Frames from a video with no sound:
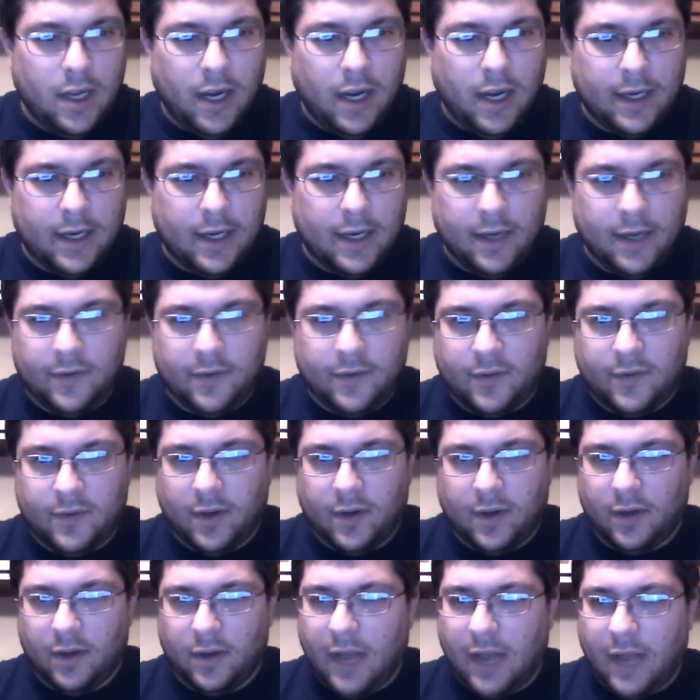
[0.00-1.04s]
I guess,
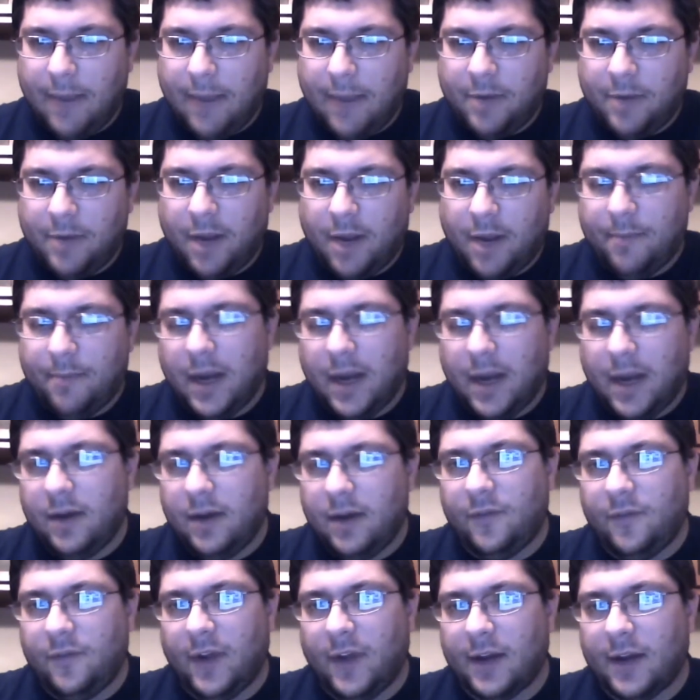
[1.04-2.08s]
the laptop
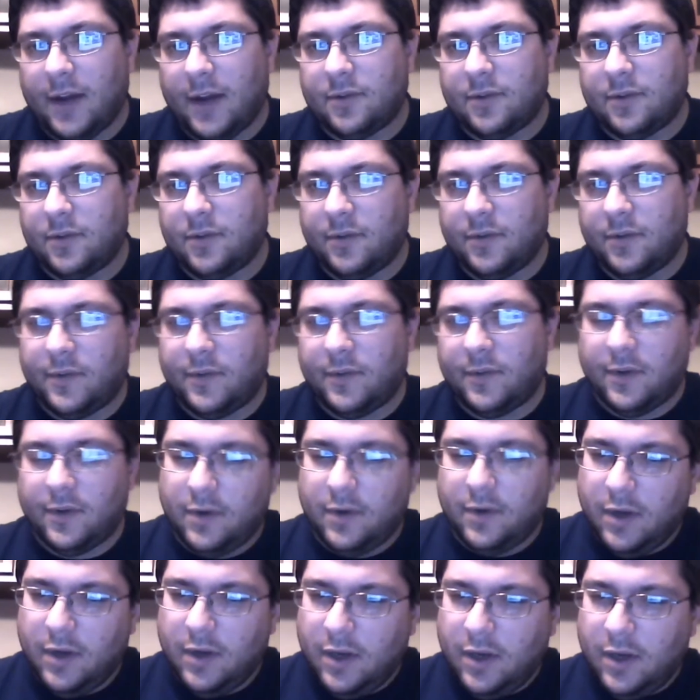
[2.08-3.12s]
manufacturers
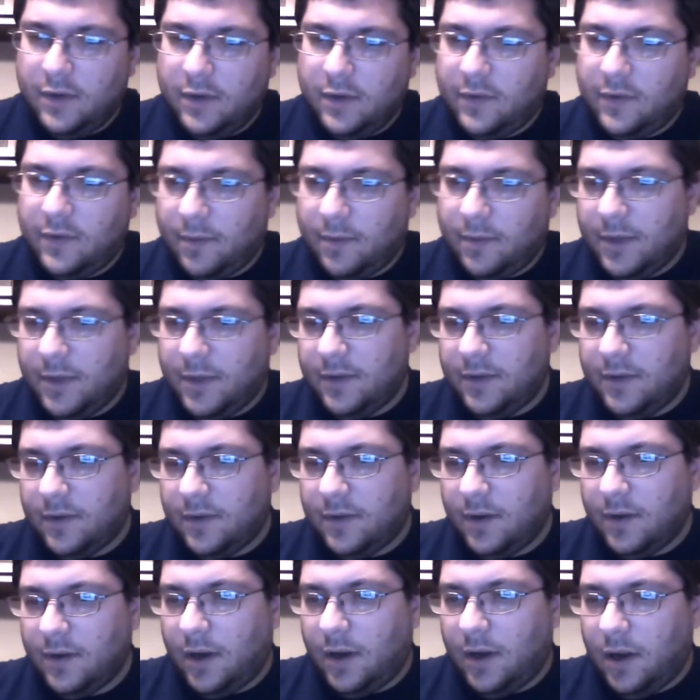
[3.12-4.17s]
and some of these
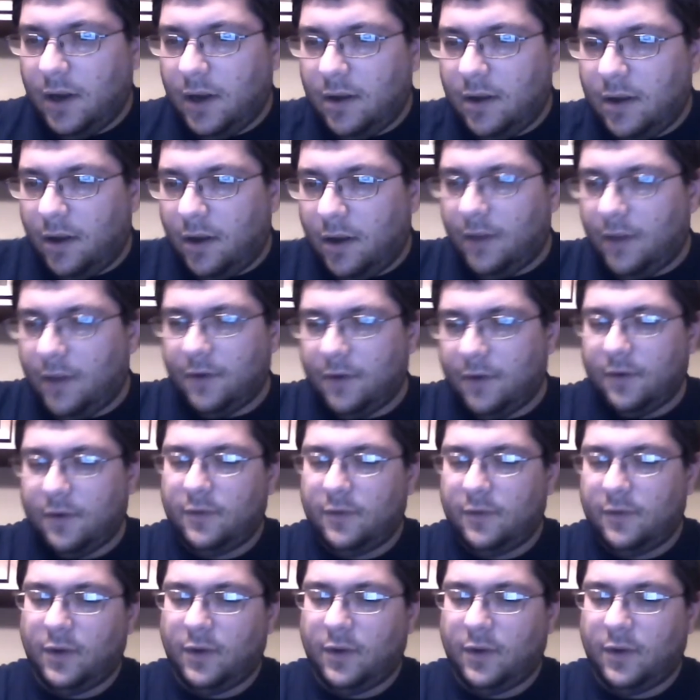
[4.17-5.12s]
others